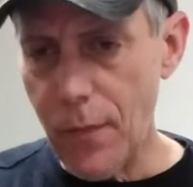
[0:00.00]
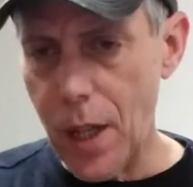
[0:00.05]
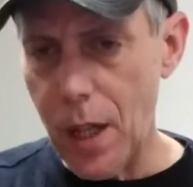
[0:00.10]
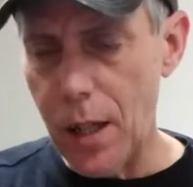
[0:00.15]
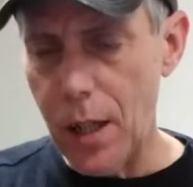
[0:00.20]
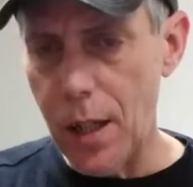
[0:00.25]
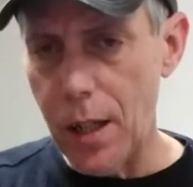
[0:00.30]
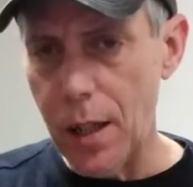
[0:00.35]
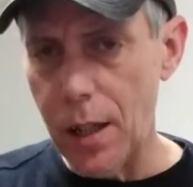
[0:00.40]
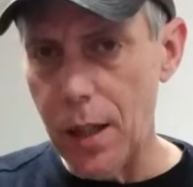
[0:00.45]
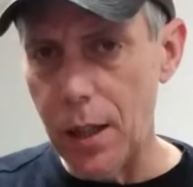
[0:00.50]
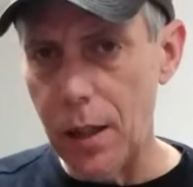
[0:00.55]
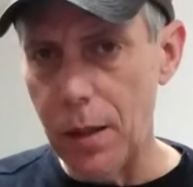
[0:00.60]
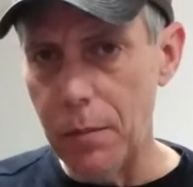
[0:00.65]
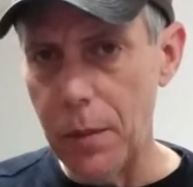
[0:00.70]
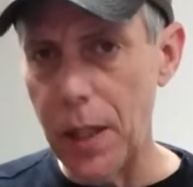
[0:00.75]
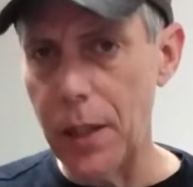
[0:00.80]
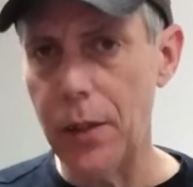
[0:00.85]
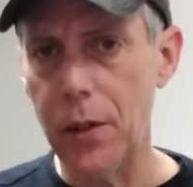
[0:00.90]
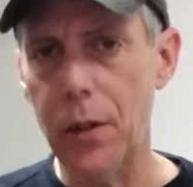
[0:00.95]

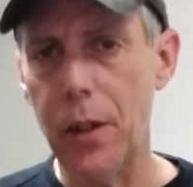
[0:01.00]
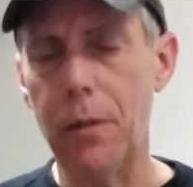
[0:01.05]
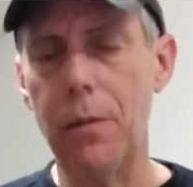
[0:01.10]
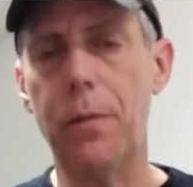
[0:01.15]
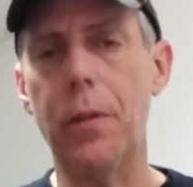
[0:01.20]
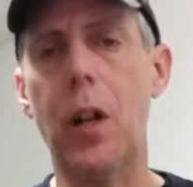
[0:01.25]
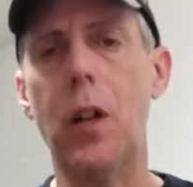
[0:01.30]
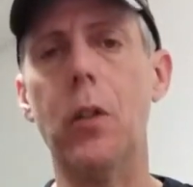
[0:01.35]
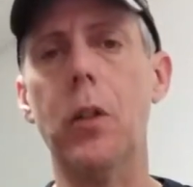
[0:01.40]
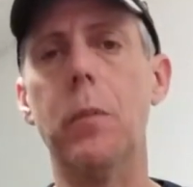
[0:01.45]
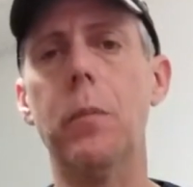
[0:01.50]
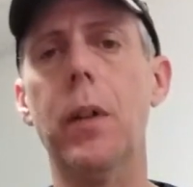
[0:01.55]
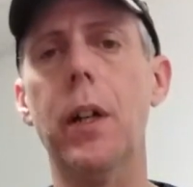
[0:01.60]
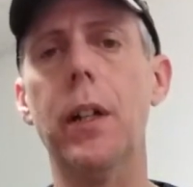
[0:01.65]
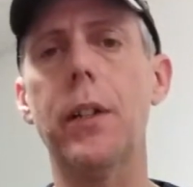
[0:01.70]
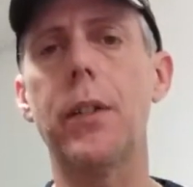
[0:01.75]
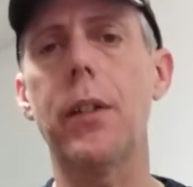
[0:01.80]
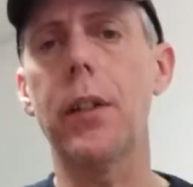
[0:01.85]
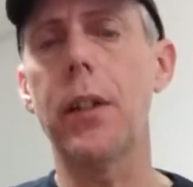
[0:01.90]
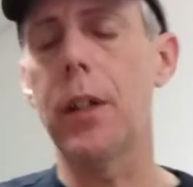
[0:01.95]
don't have a following,
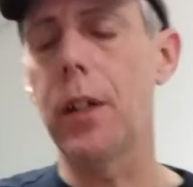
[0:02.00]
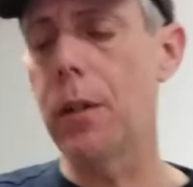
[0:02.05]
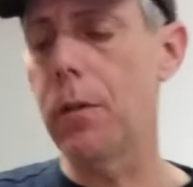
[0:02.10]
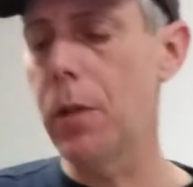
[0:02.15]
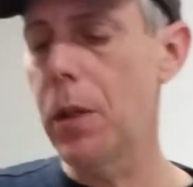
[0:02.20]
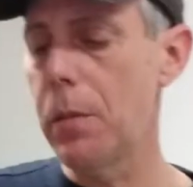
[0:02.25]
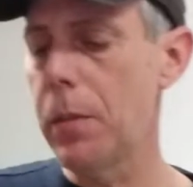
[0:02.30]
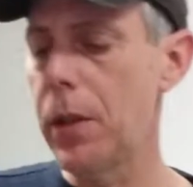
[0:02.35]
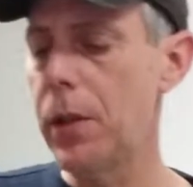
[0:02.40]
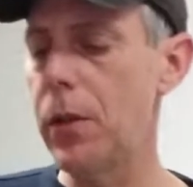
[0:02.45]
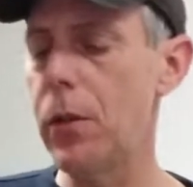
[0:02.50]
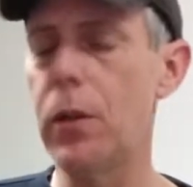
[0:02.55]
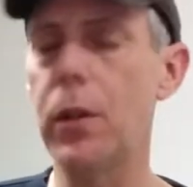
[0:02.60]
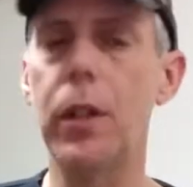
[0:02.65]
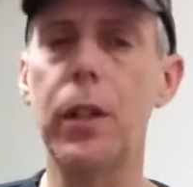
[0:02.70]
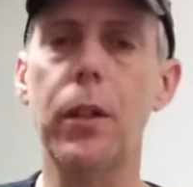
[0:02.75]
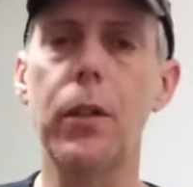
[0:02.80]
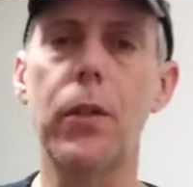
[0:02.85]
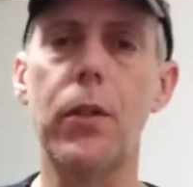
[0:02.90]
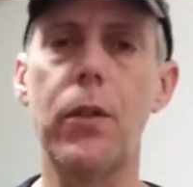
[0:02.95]
but what I've been doing
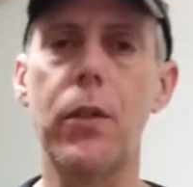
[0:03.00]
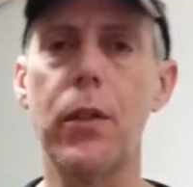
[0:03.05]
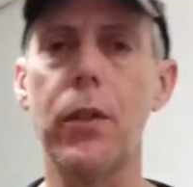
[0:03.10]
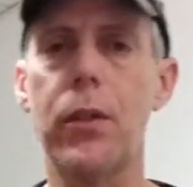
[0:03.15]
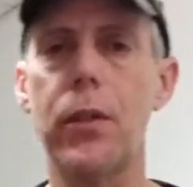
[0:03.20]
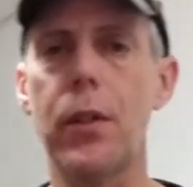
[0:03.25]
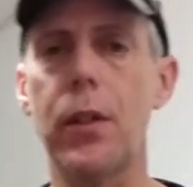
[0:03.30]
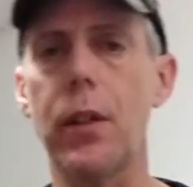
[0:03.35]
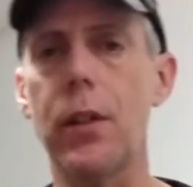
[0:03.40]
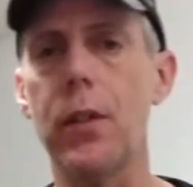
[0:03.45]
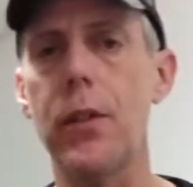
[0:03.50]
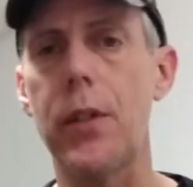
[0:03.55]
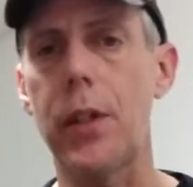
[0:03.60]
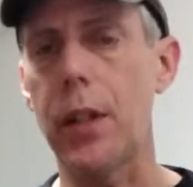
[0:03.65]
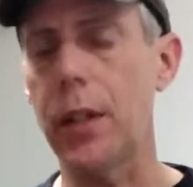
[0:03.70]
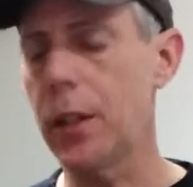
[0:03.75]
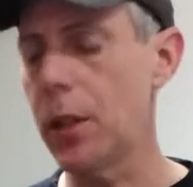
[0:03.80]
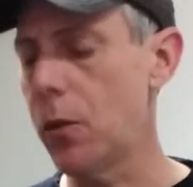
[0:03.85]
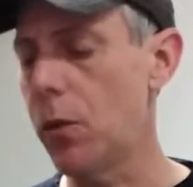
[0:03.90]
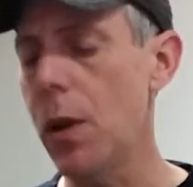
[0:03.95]
is just
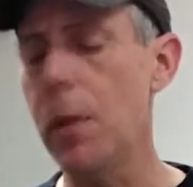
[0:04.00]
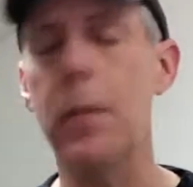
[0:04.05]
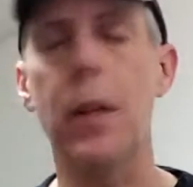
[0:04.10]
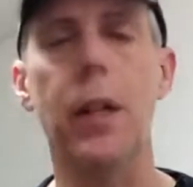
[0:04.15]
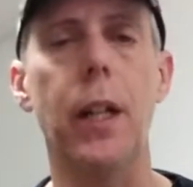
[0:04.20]
selling equipment.